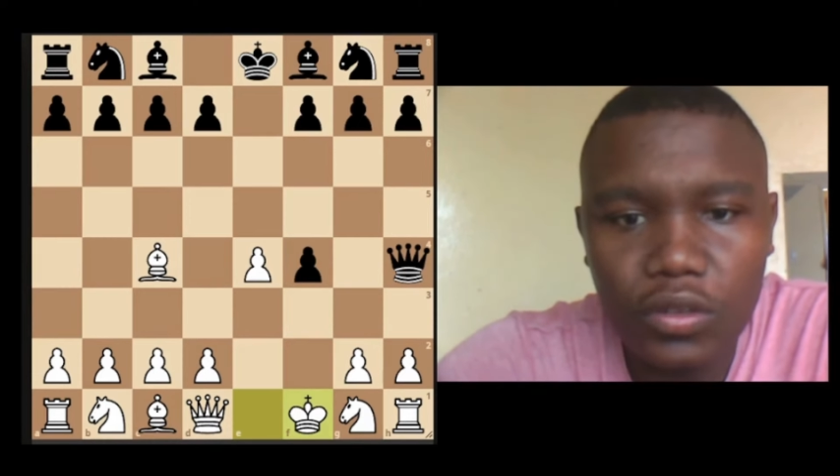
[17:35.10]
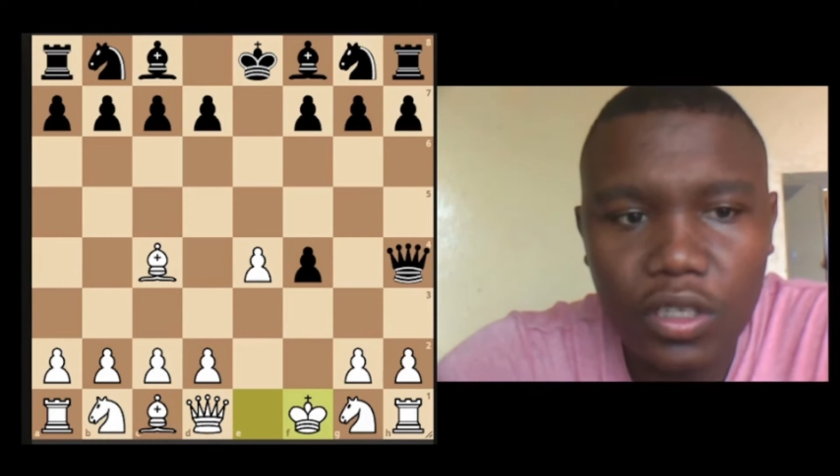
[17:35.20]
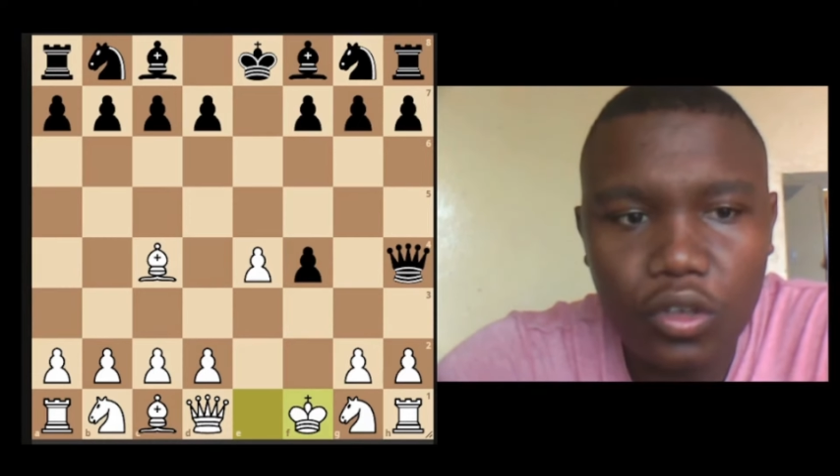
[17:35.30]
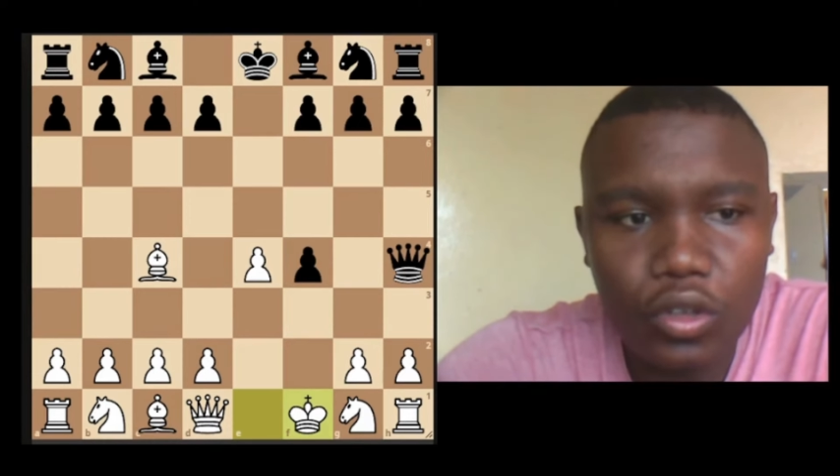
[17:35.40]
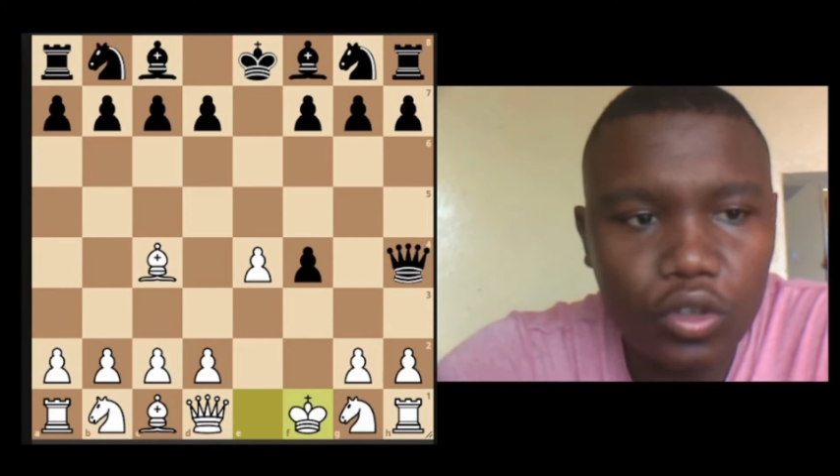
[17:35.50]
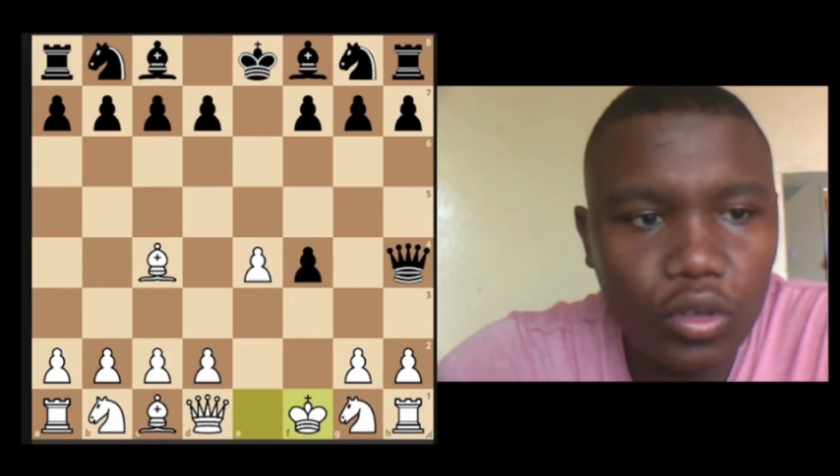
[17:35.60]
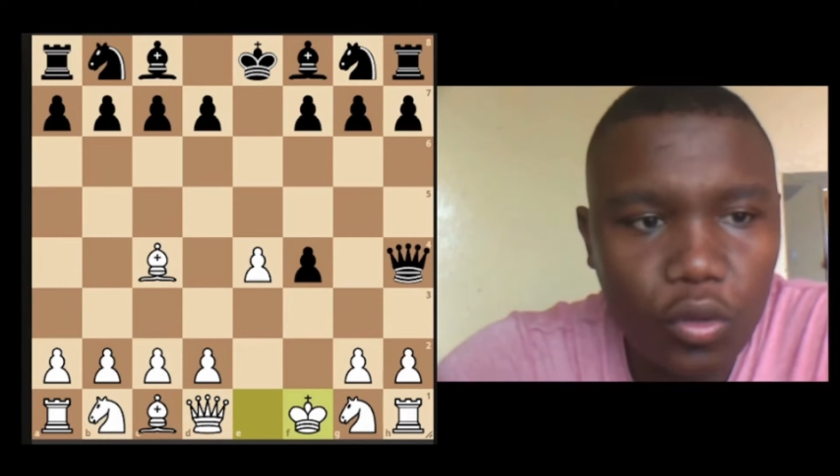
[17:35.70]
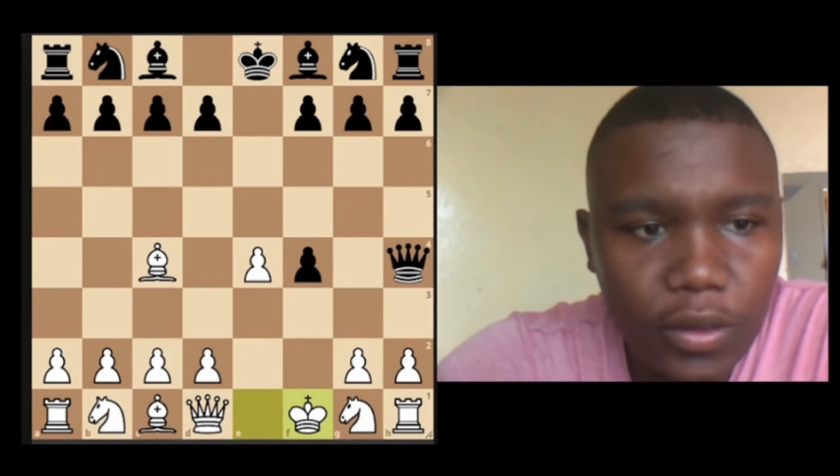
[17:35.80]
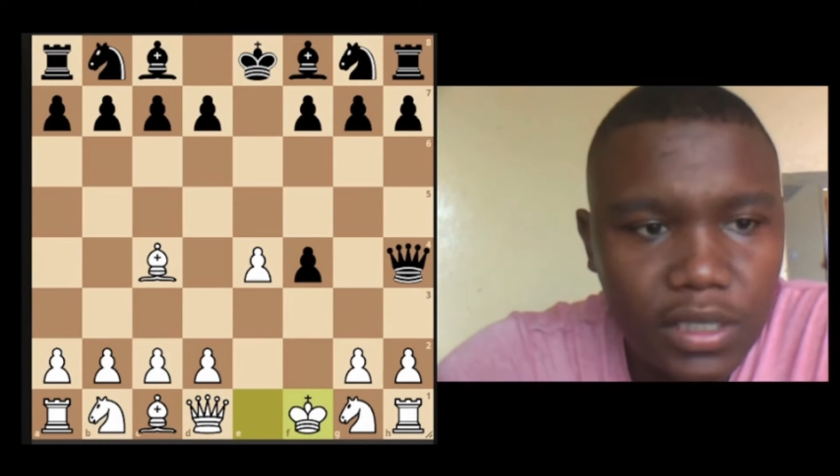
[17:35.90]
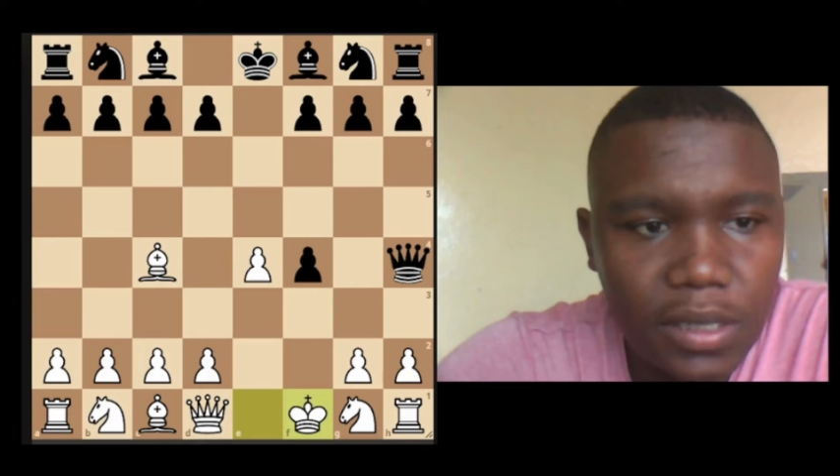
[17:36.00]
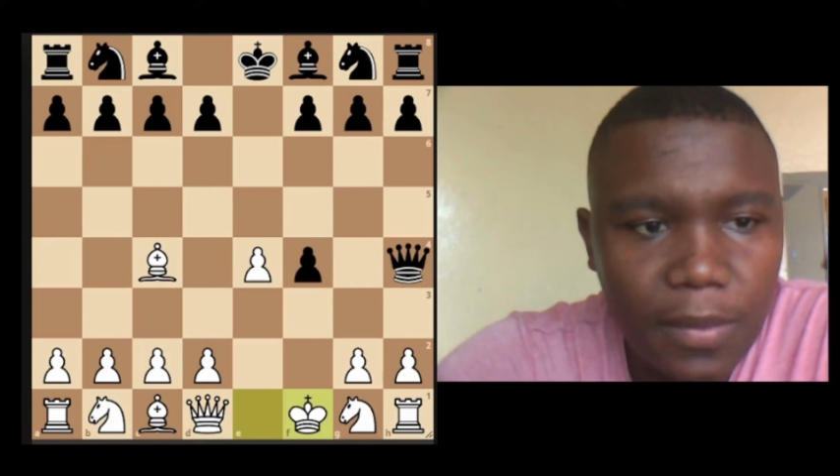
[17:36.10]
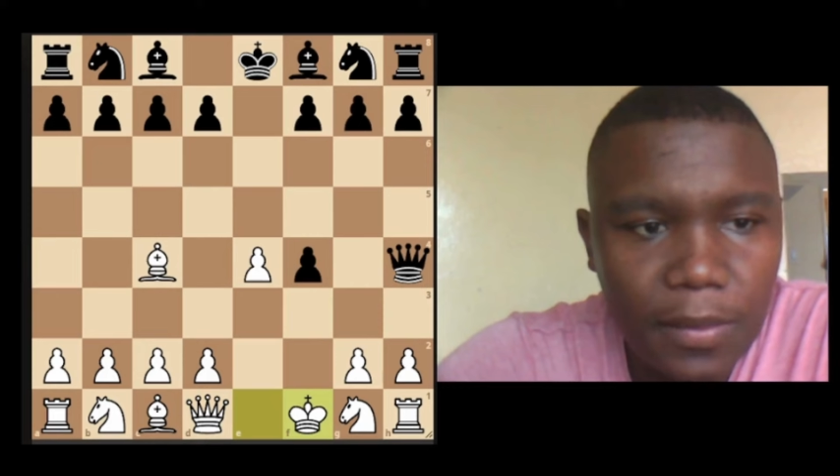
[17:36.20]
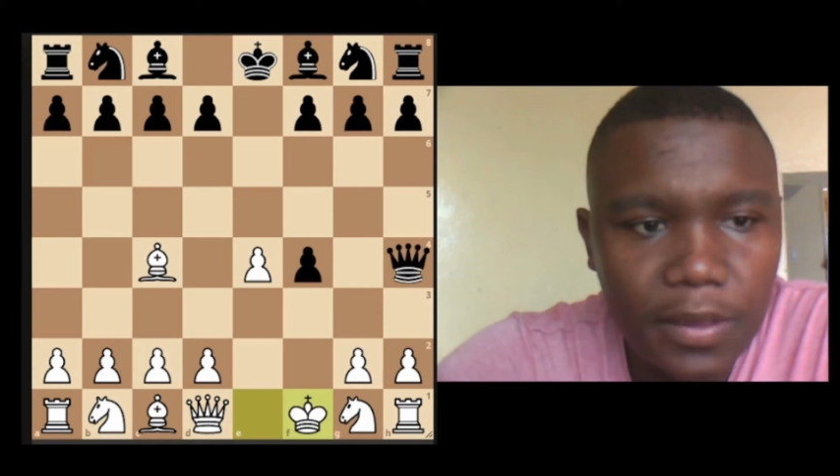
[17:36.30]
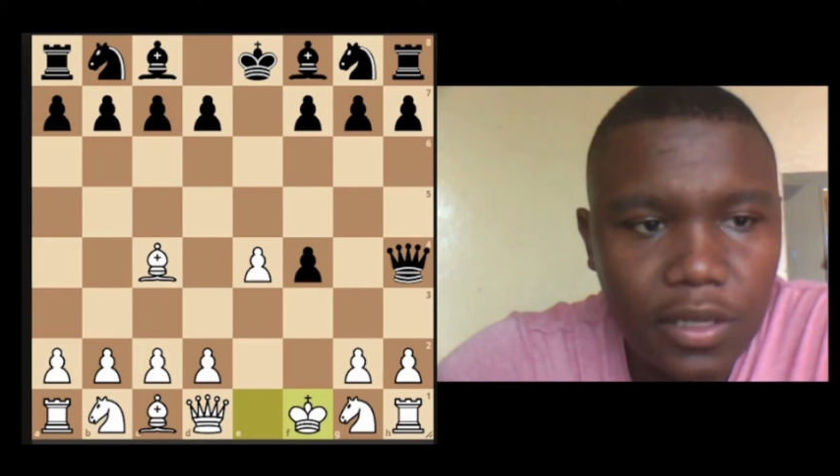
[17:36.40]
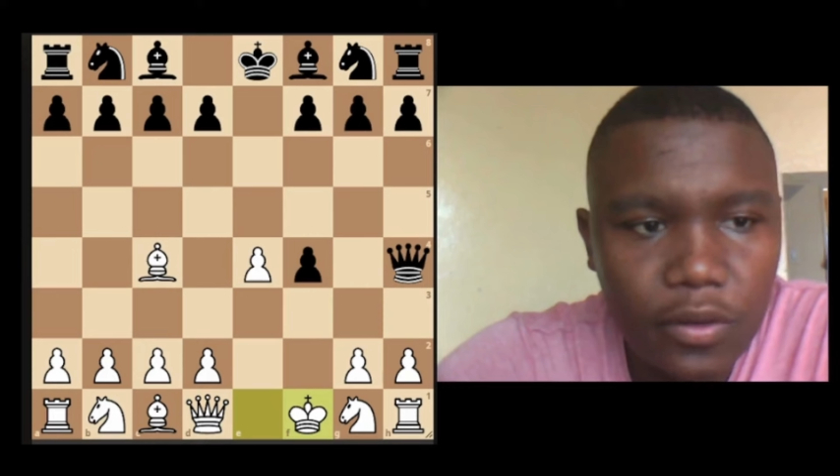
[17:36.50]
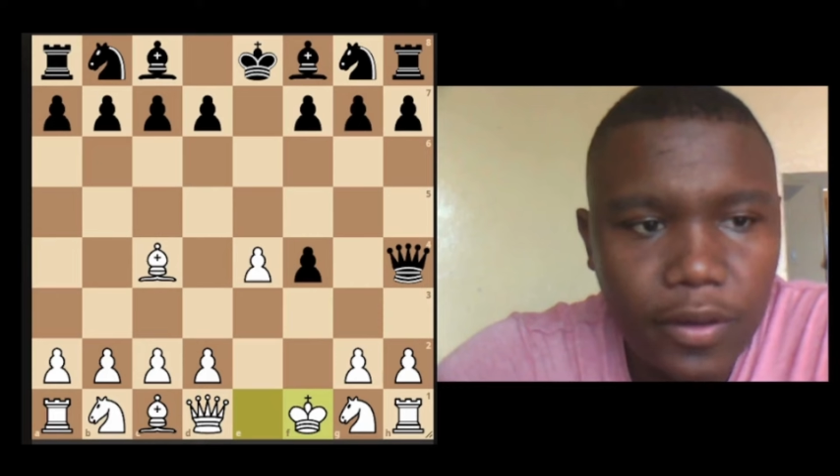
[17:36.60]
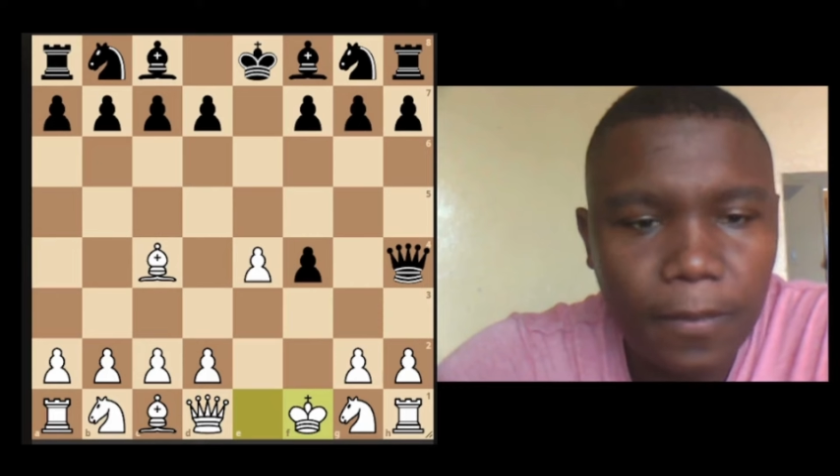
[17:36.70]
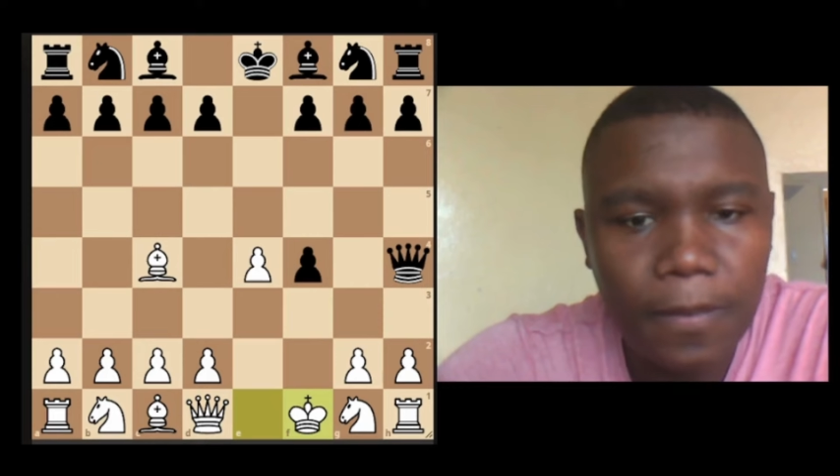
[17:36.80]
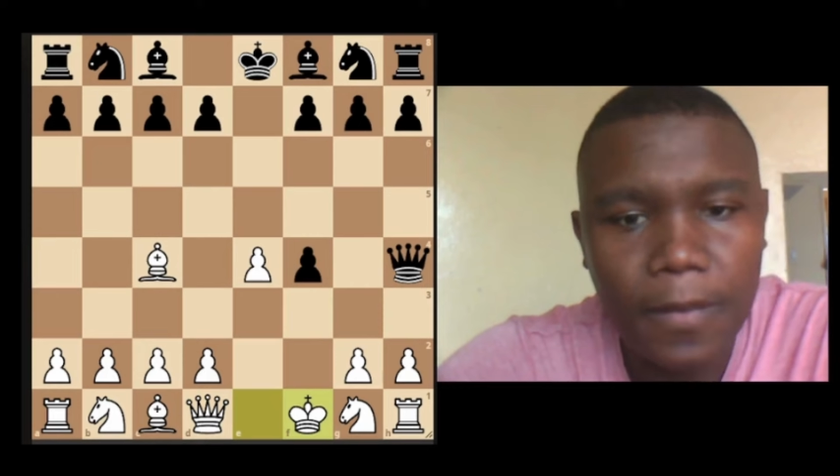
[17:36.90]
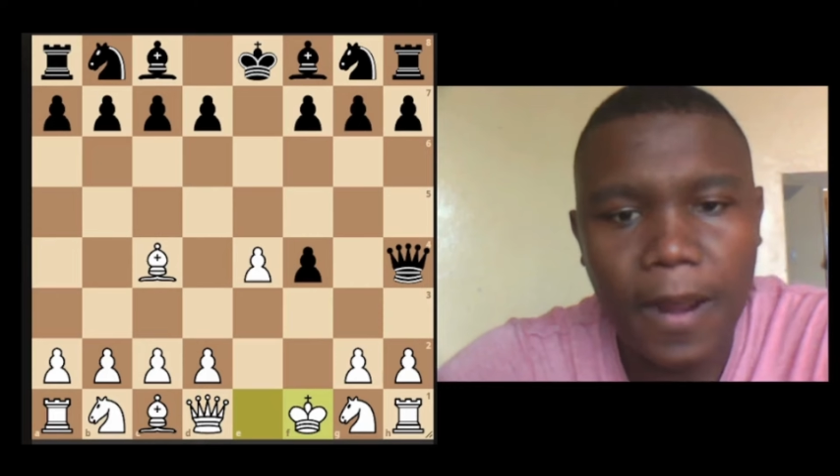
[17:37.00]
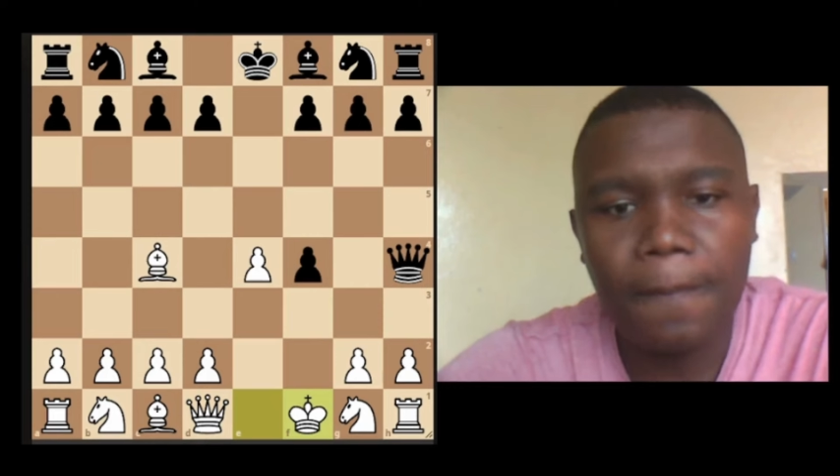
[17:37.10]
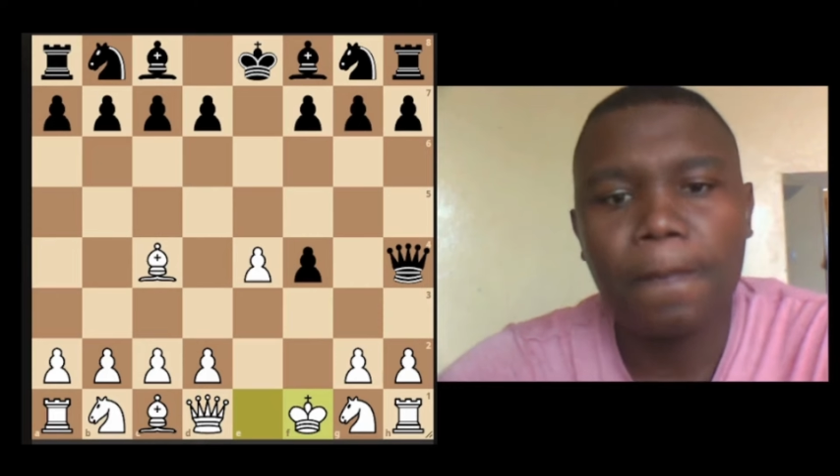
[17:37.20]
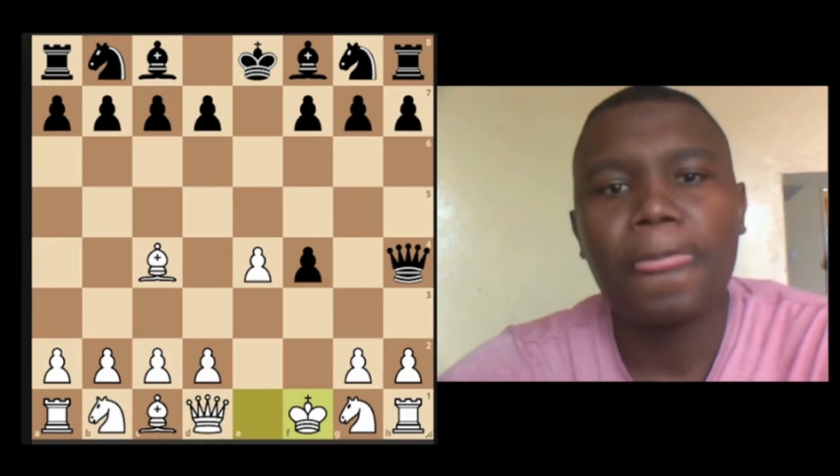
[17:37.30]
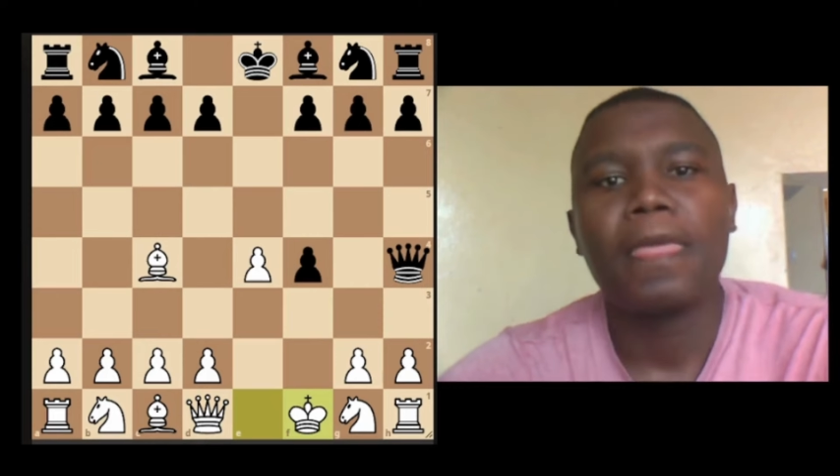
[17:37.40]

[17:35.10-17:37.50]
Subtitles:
or it's gonna win some material, right?